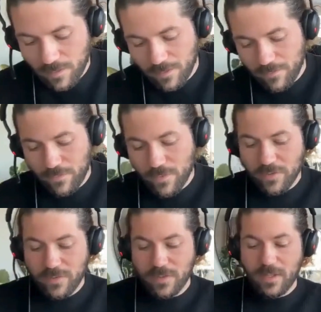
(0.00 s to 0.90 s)
for
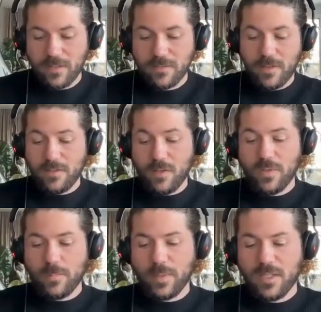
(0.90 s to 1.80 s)
us and has
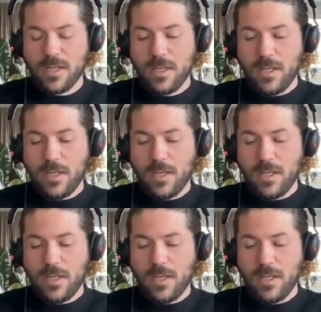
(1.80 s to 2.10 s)
always been.